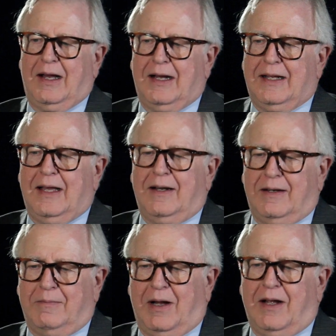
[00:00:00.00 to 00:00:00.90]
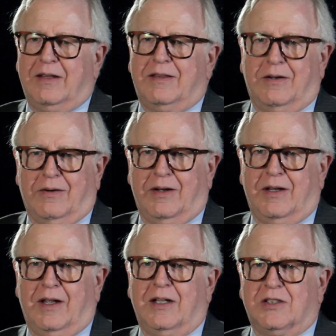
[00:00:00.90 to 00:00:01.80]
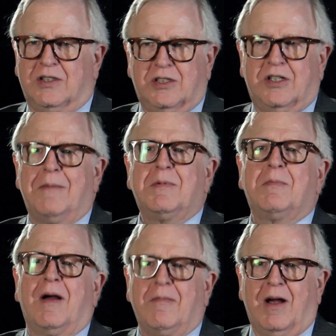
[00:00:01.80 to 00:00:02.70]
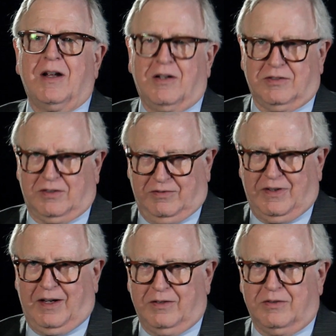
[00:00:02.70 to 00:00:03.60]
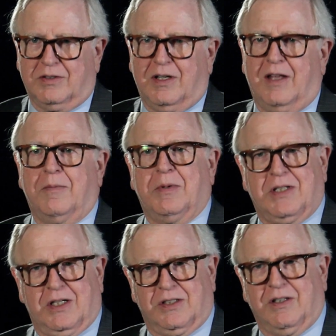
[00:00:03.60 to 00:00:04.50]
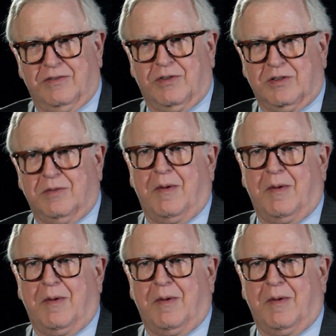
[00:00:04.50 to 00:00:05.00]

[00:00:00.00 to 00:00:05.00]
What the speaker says: Again, my theory, and it's shaped by my cultural values and the protection of the First